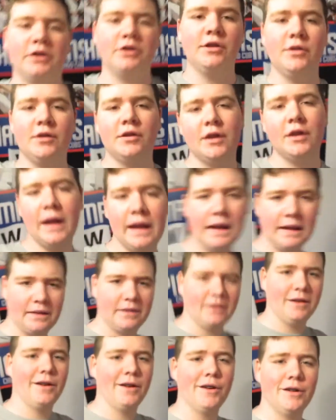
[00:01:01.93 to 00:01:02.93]
Jr. Day,
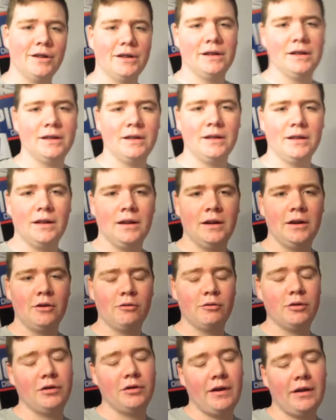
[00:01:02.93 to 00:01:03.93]
so
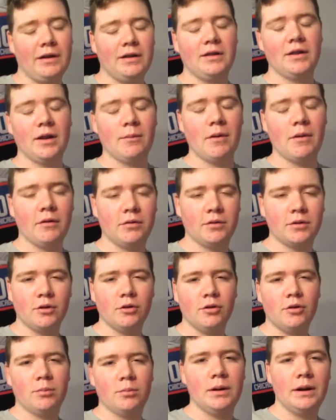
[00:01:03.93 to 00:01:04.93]
we've had some off
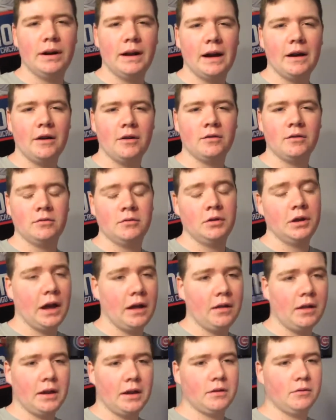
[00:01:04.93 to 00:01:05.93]
school, but now we
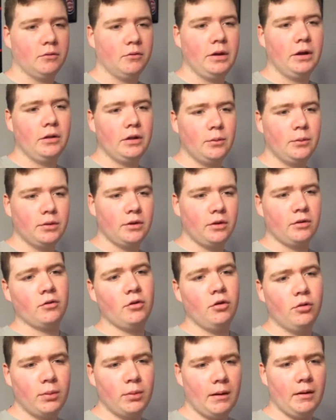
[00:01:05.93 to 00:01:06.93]
got like, we only went to
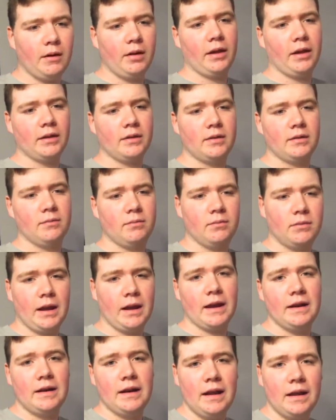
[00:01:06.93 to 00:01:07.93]
school probably like
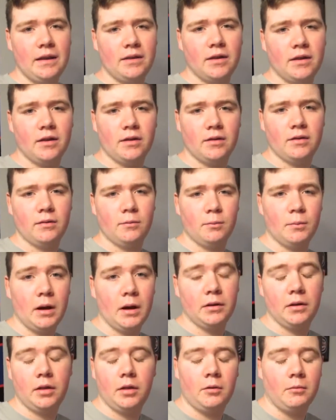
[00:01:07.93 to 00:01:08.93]
10 days this
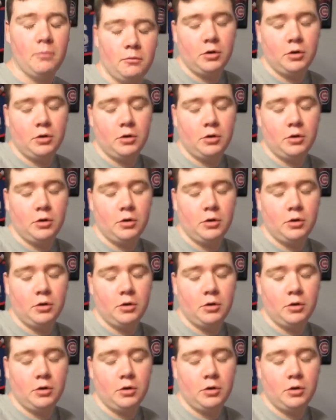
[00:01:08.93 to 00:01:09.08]
month,